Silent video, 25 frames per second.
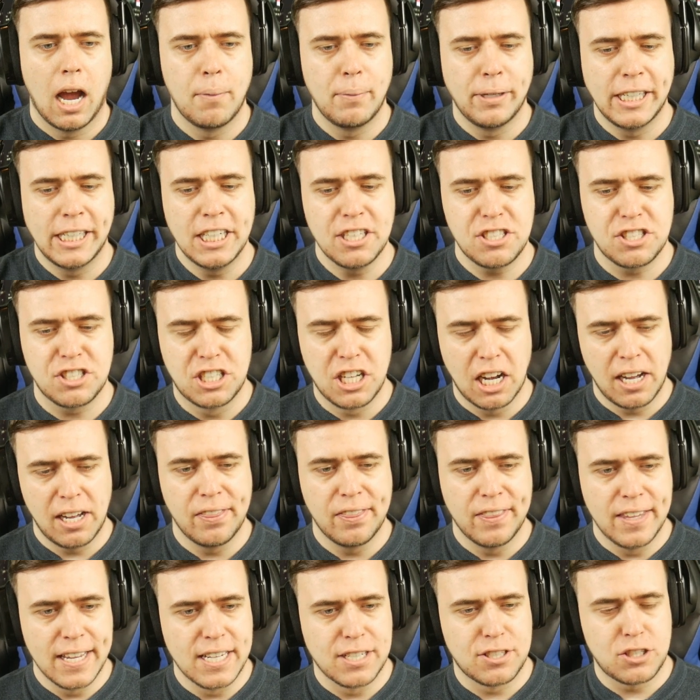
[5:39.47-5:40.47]
I mean, he's
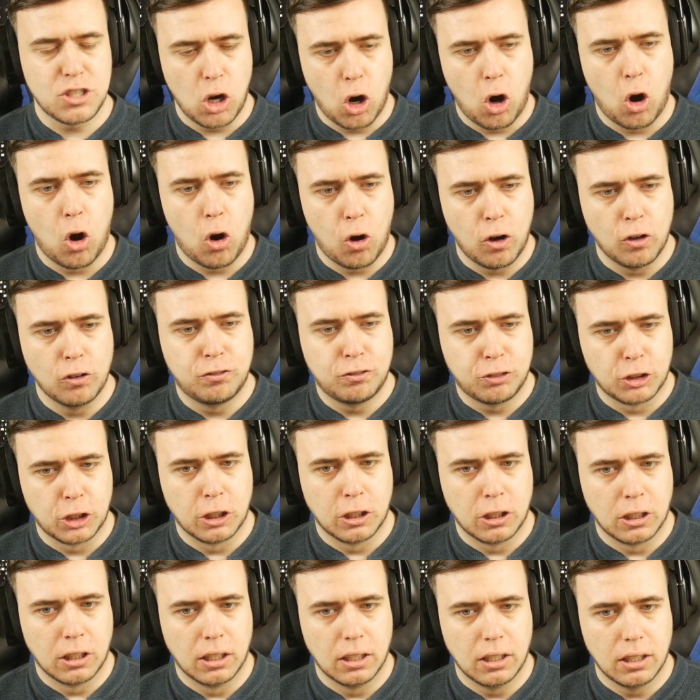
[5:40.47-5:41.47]
done this all
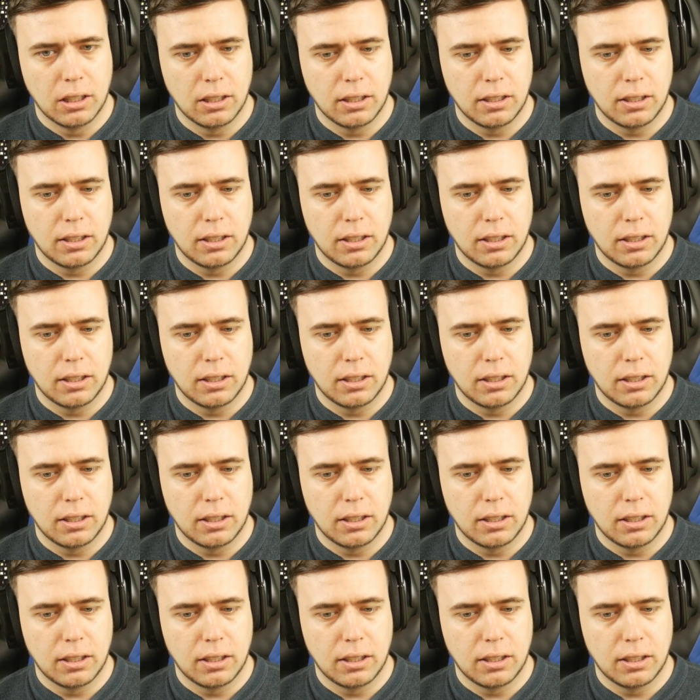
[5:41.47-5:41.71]
for.